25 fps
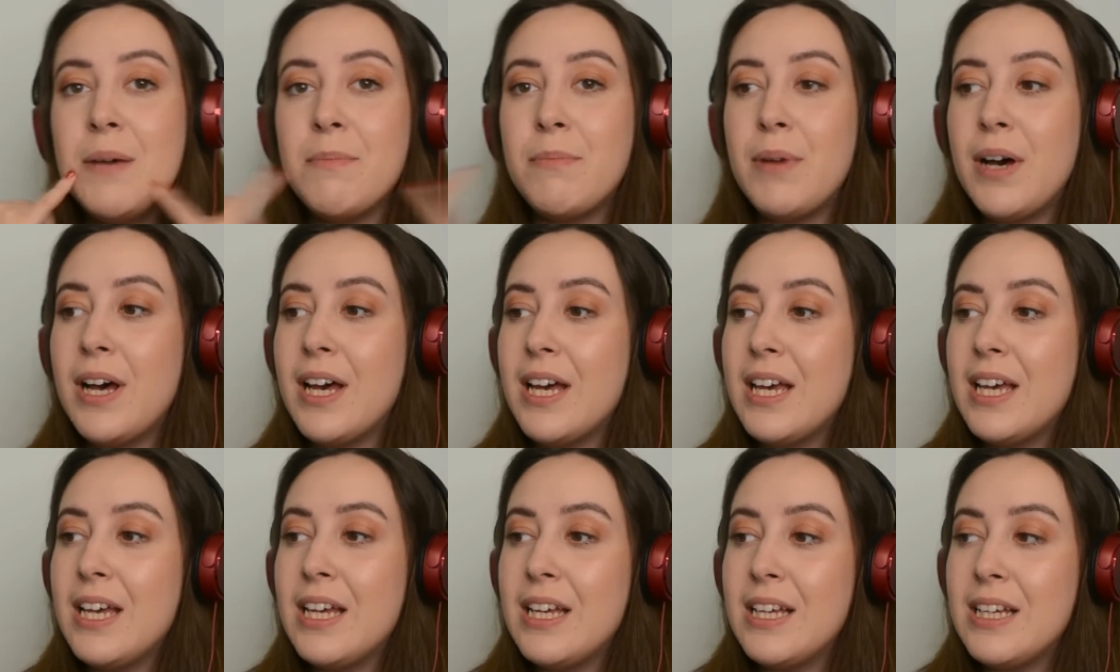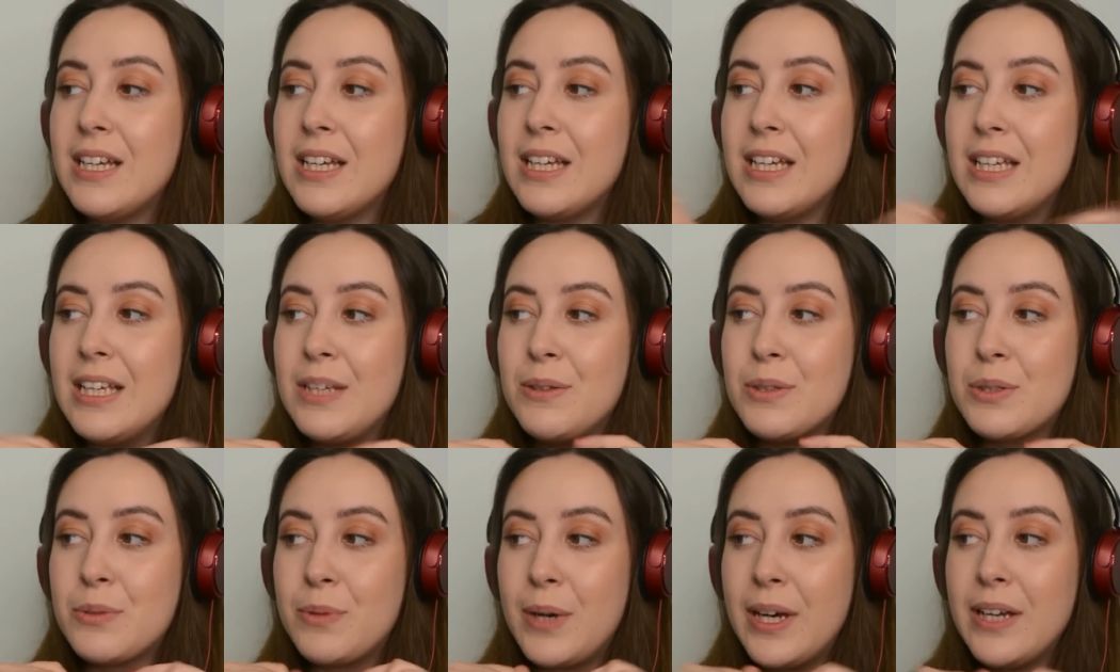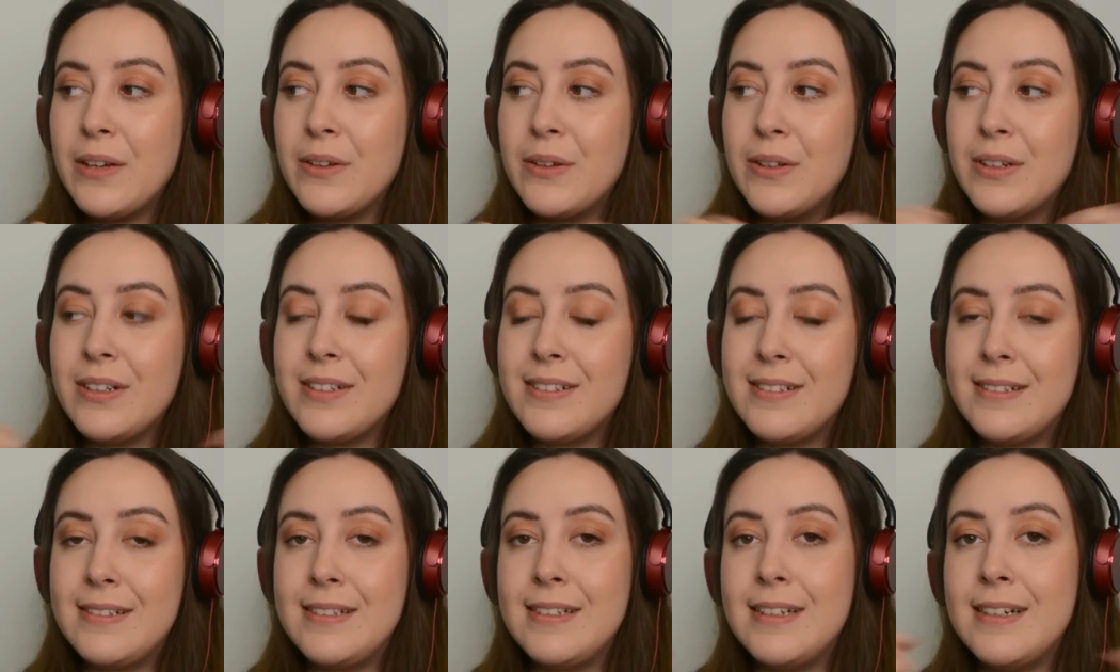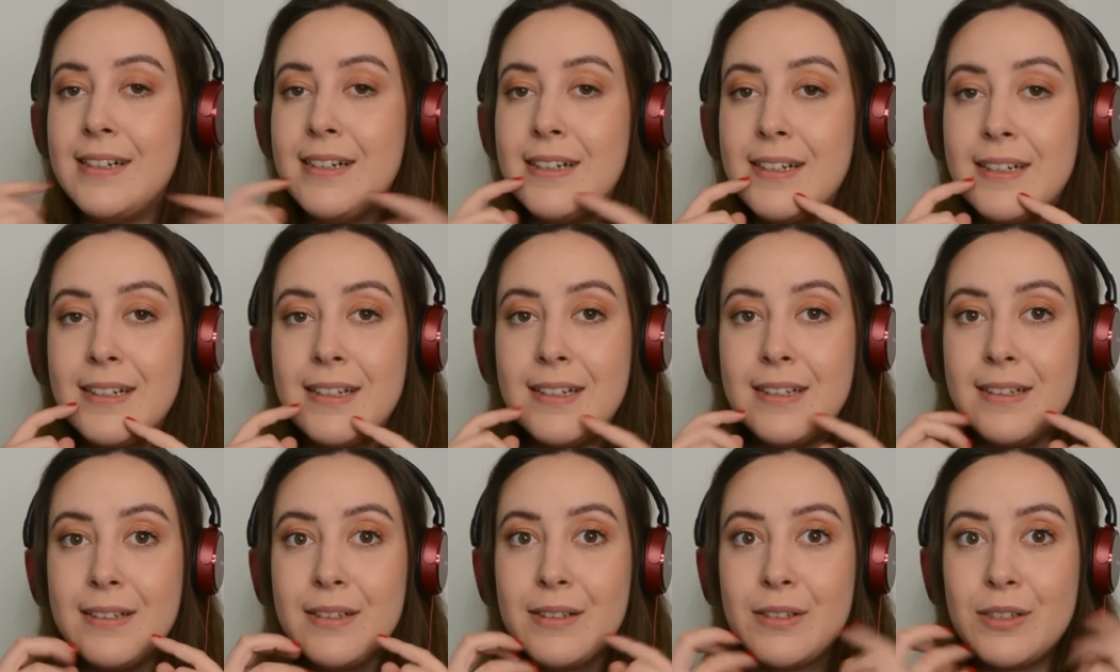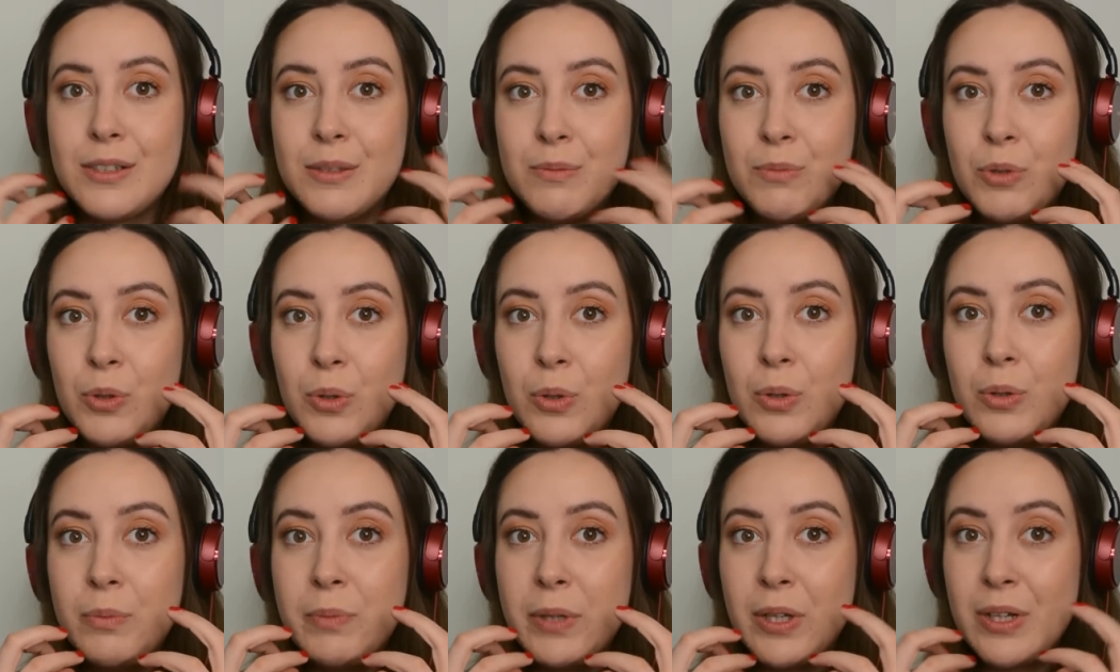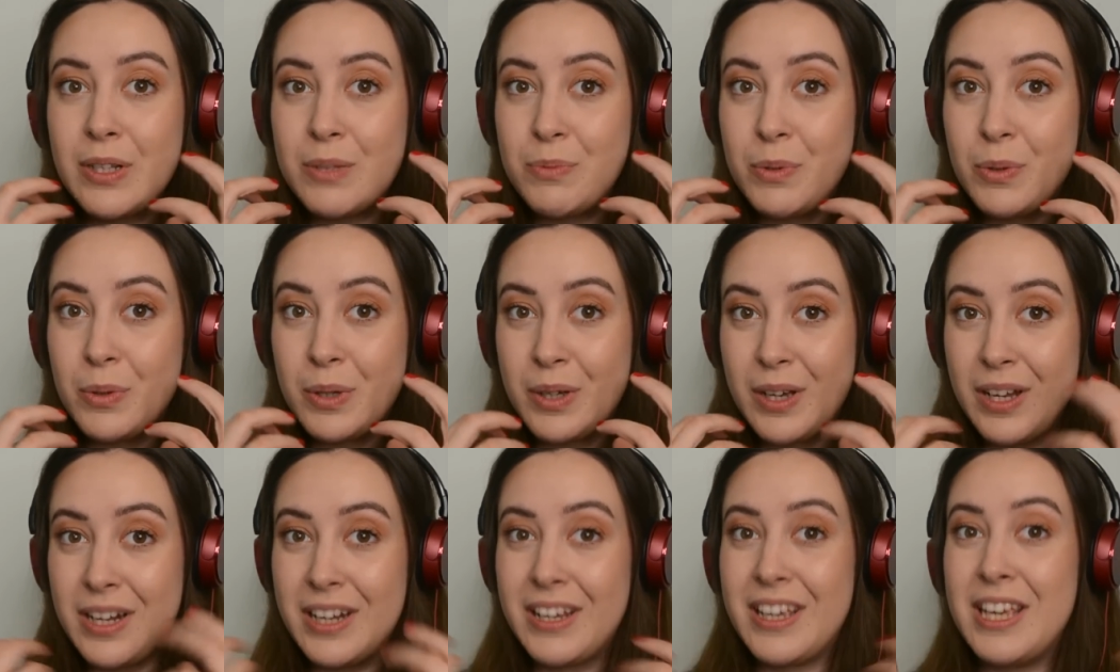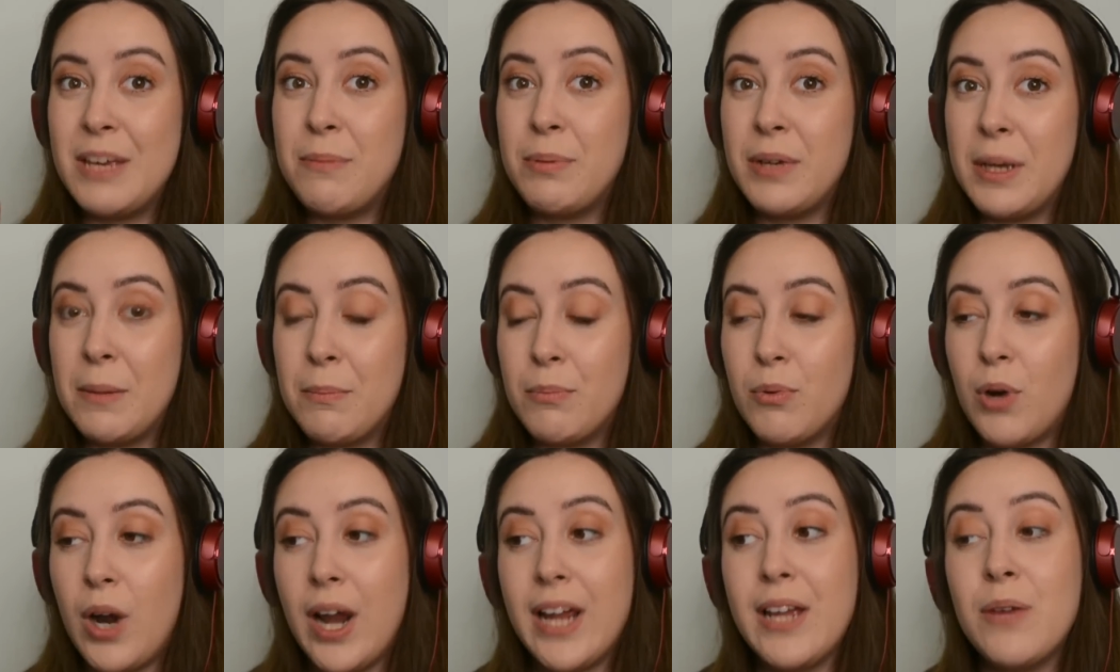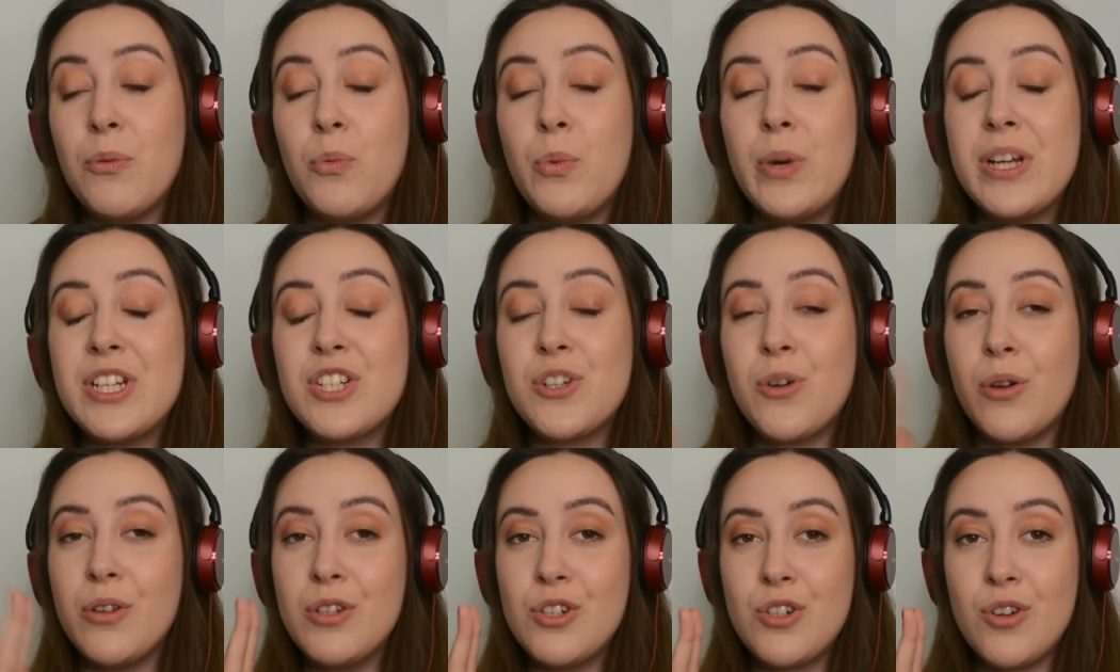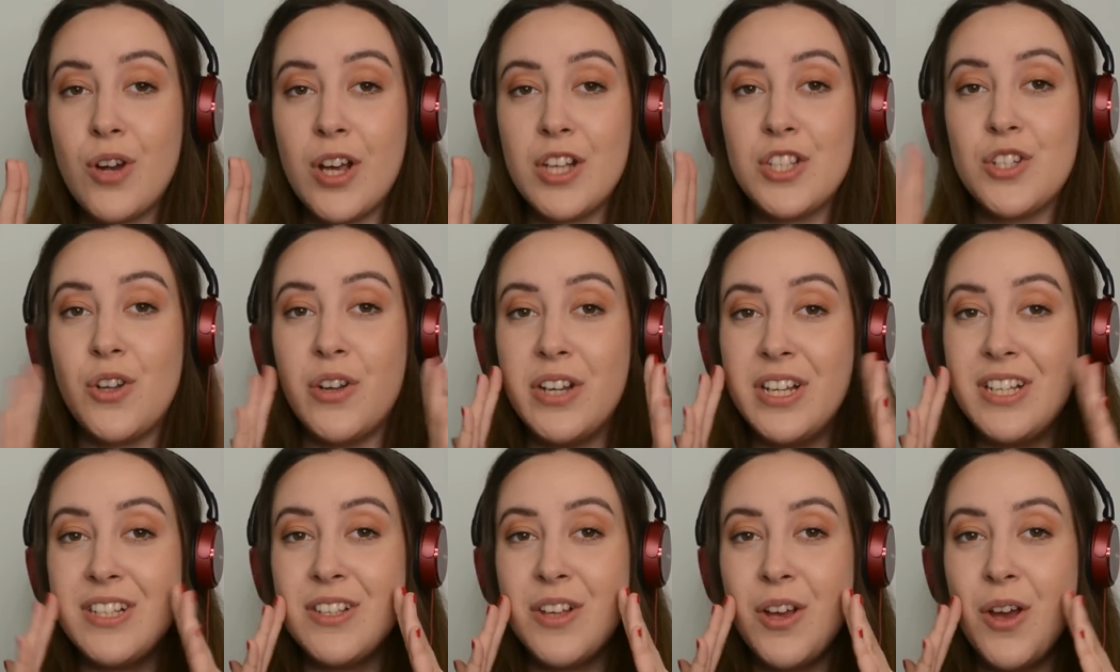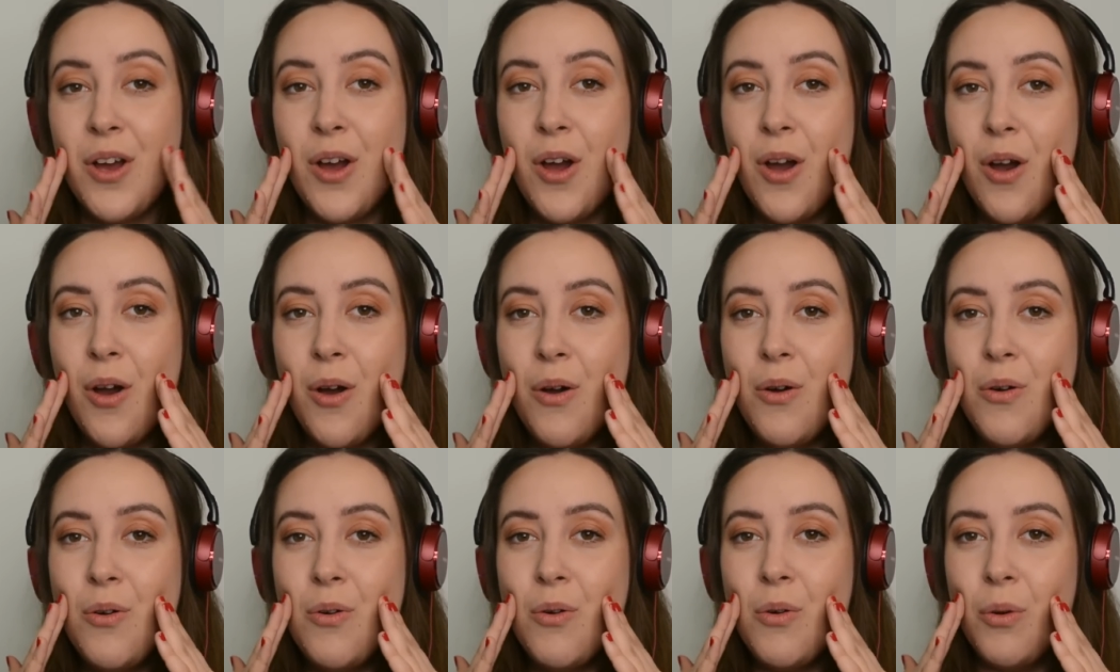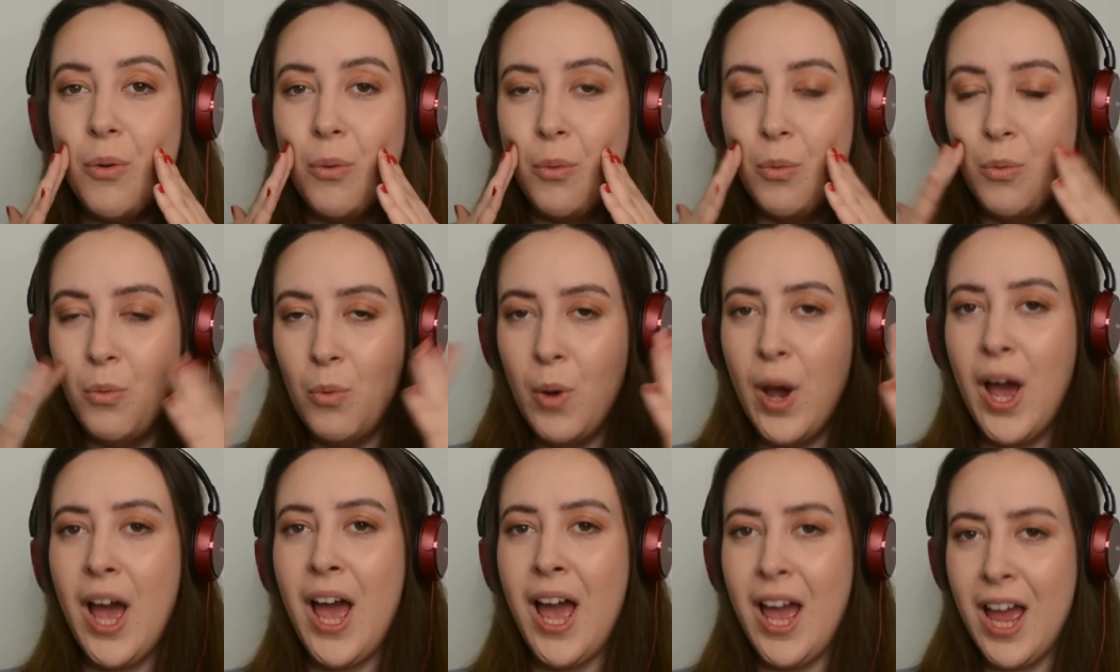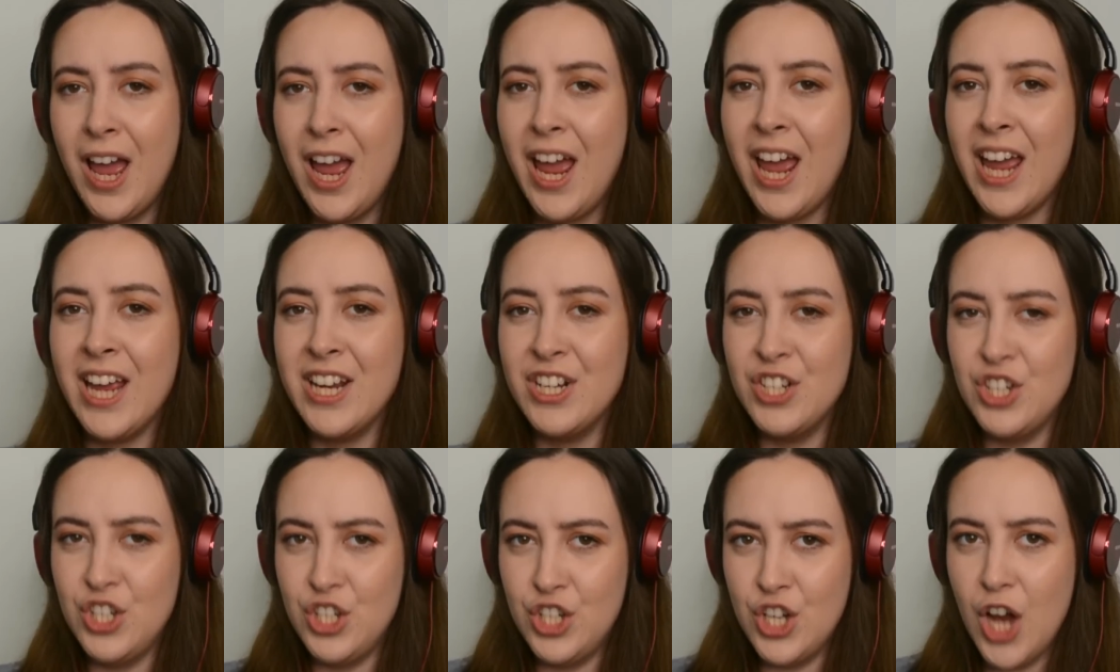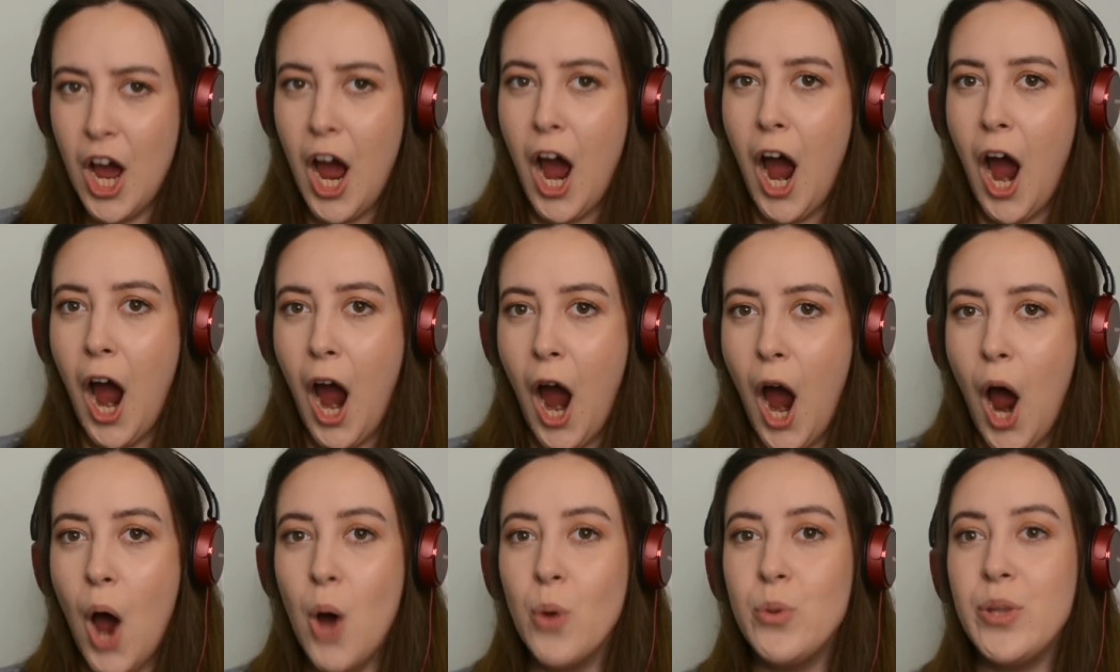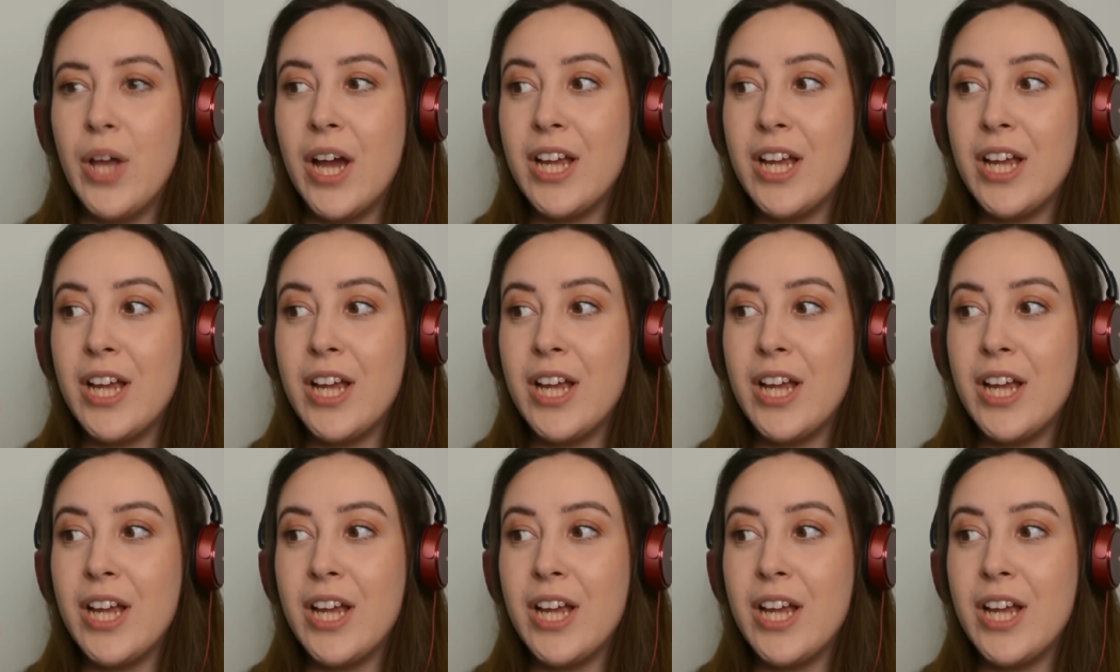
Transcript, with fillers: but he was quite on a down small because we were kind of keeping it bright, which contrasts on his way down.